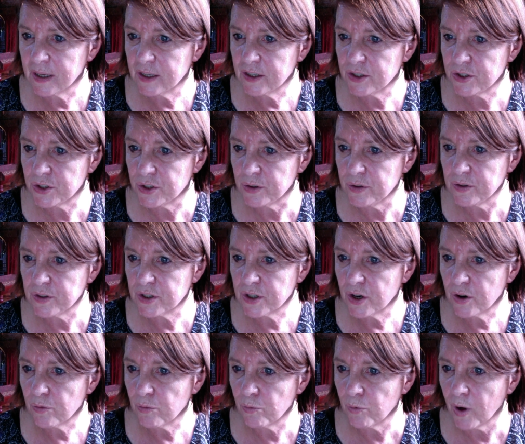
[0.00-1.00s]
Jute,
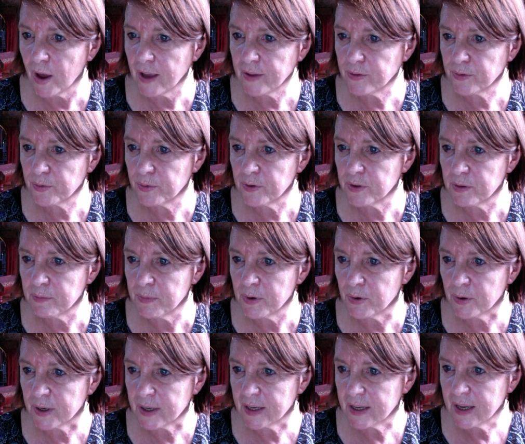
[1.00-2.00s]
right through the
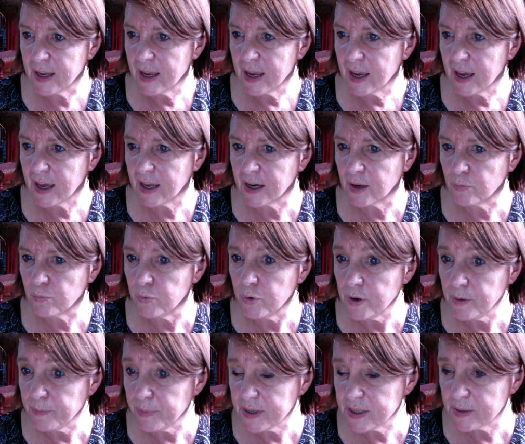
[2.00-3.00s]
mirror, and I
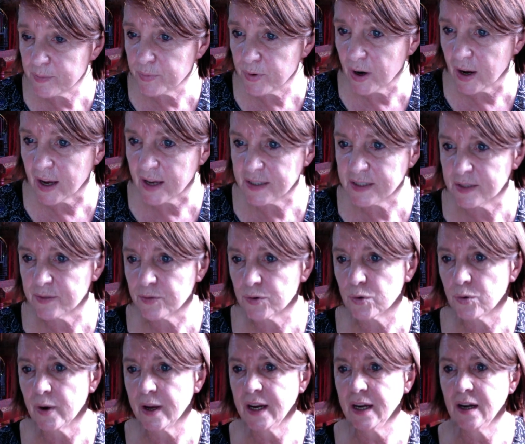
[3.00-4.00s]
wouldn't be surprised if
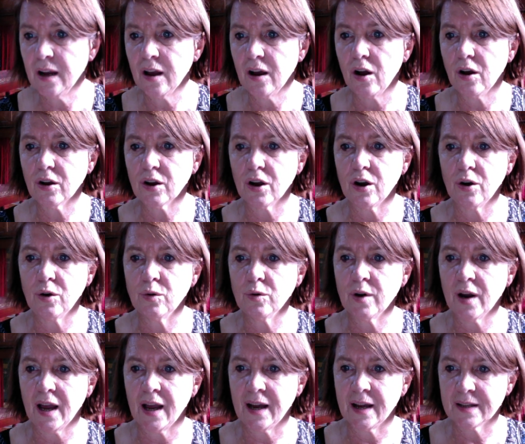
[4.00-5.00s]
Queen
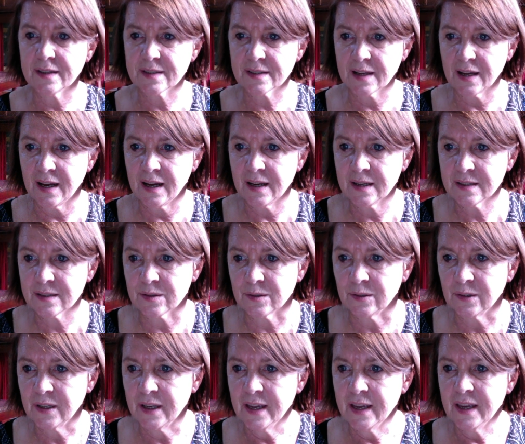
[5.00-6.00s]
Coldheart's castle
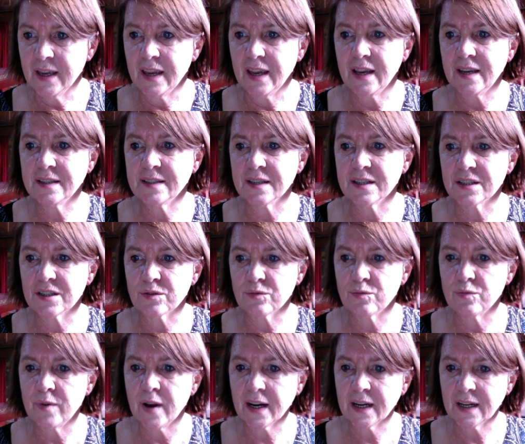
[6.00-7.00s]
isn't
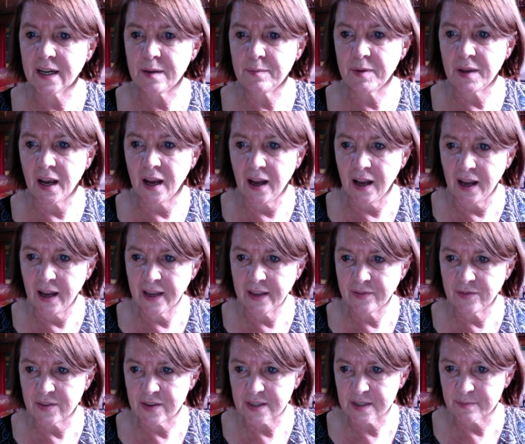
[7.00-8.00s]
directly behind
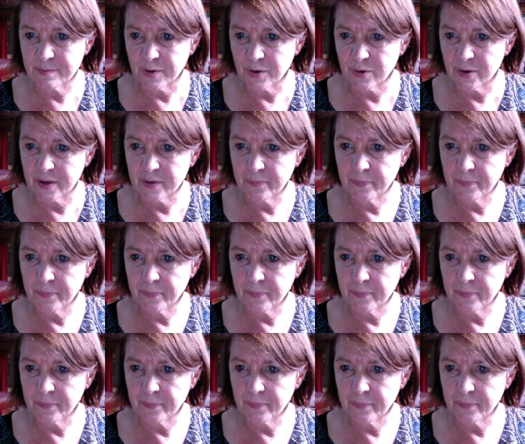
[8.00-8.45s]
this mirror.